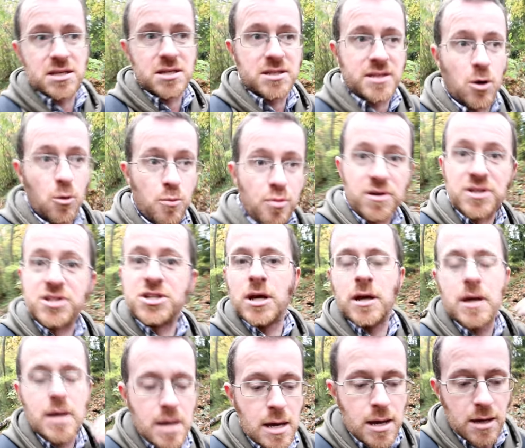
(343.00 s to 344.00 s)
the steel bridge
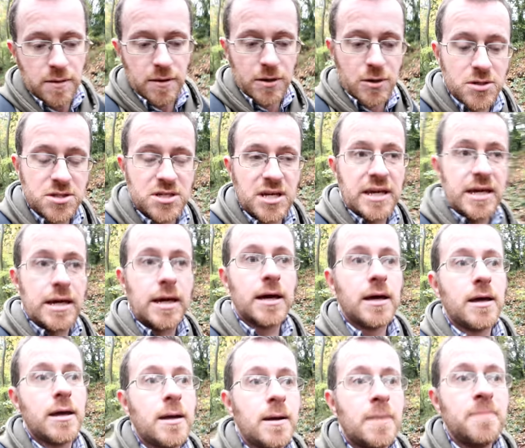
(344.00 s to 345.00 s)
that you see
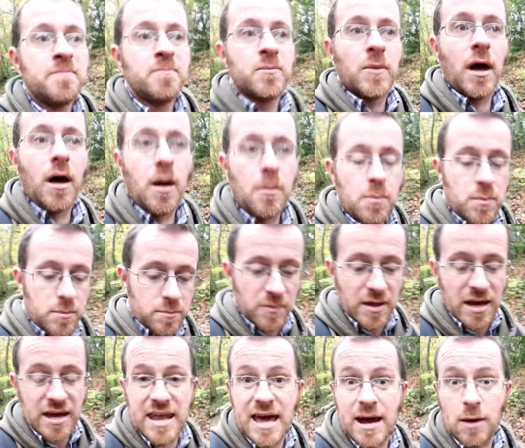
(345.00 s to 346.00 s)
um,
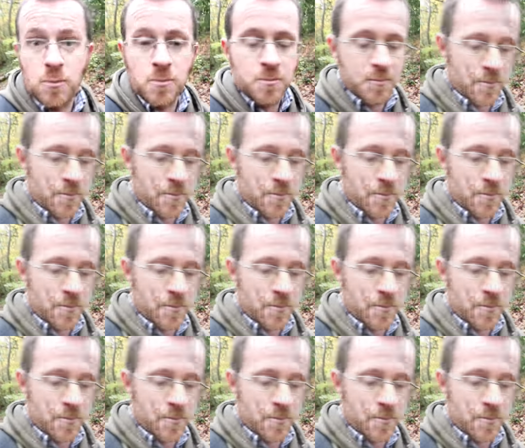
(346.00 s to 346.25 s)
there now.